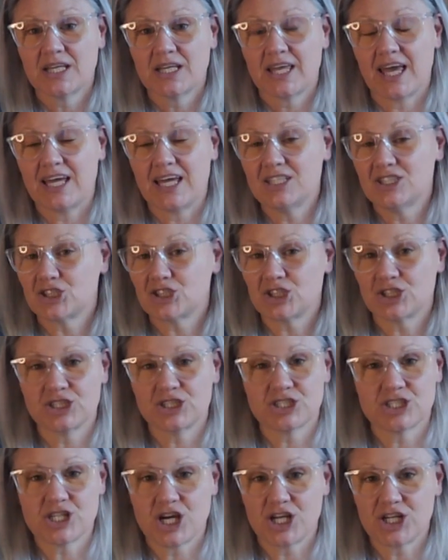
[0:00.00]
Okay.
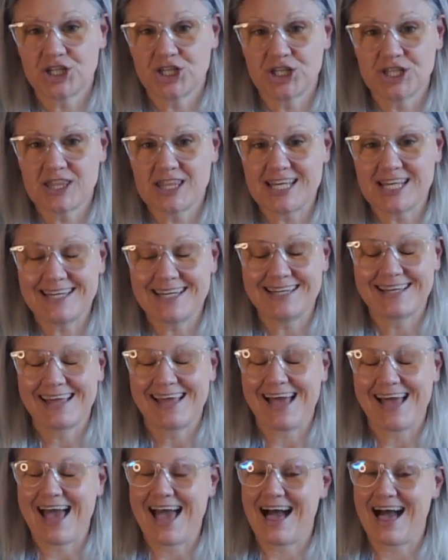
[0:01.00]
Sugar's not a good
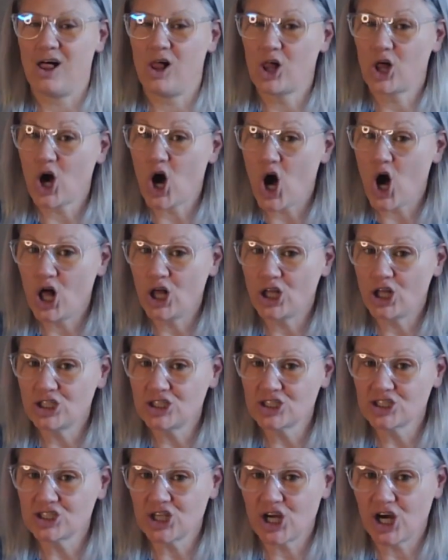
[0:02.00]
thing.
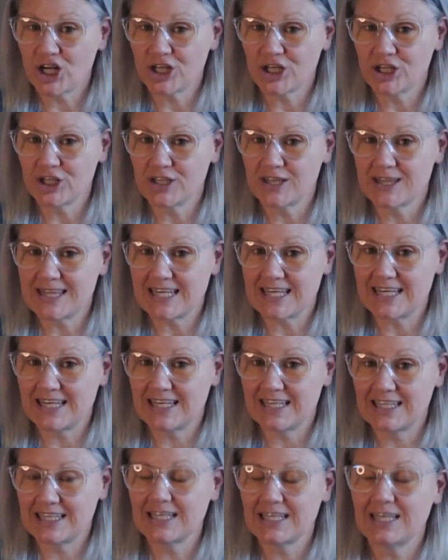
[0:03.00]
Alcohol's not a good
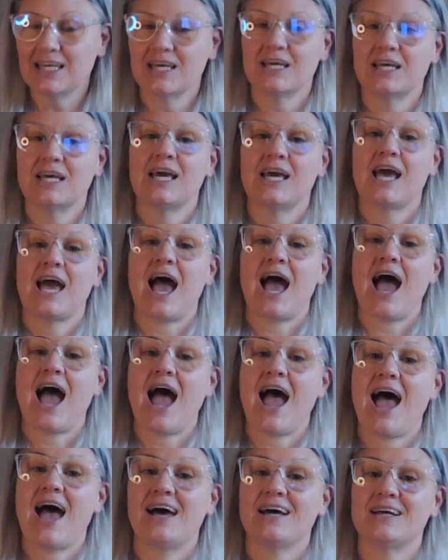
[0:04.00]
thing.
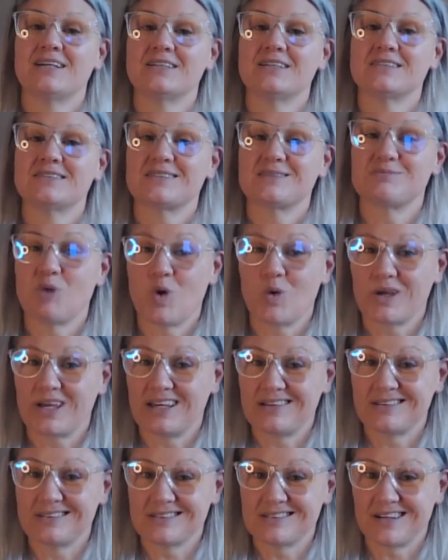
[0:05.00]
And
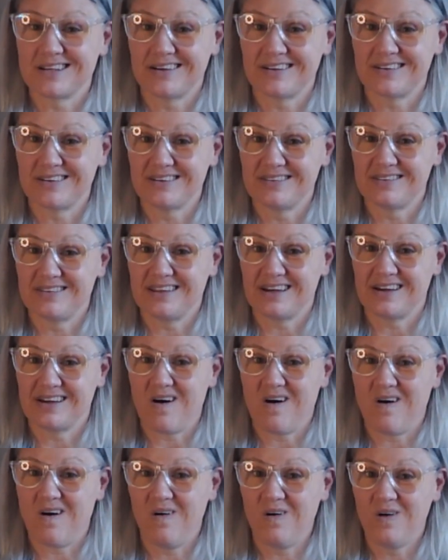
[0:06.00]
smoking's not a good thing.
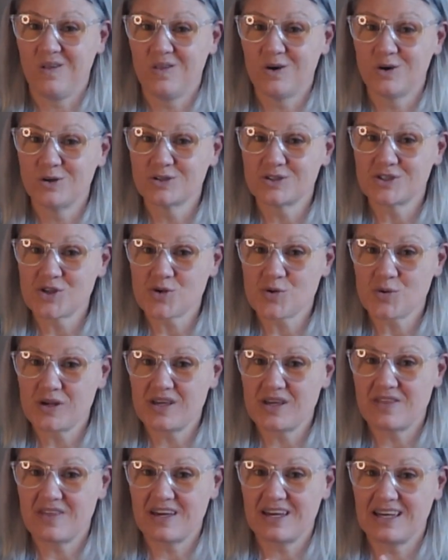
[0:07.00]
All those
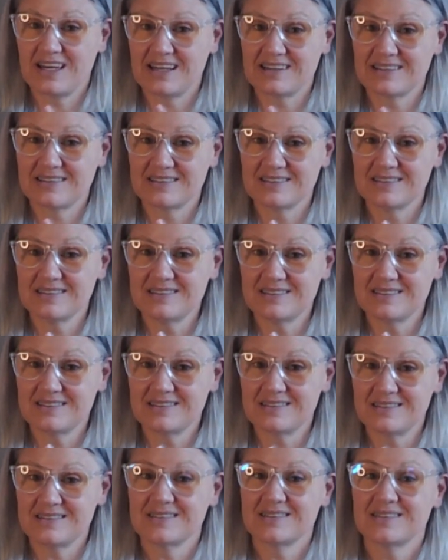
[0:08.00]
three
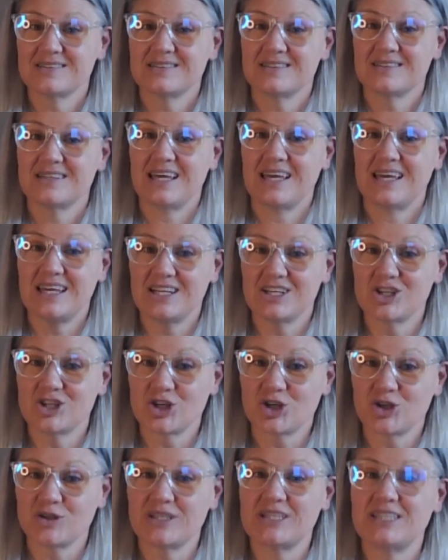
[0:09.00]
things
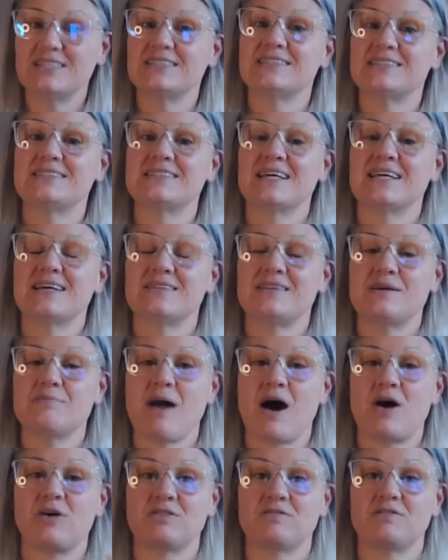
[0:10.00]
increase the
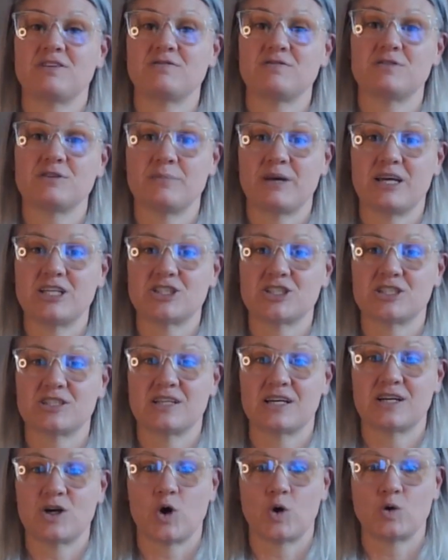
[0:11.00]
amount of inflammation
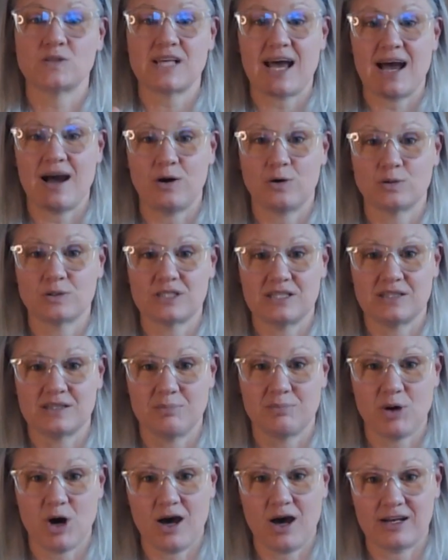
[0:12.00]
that goes out in the
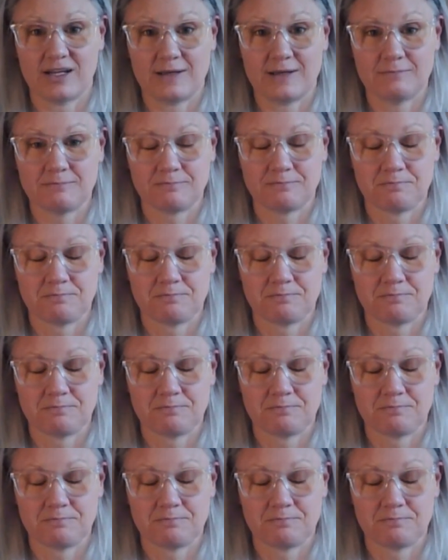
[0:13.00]
body.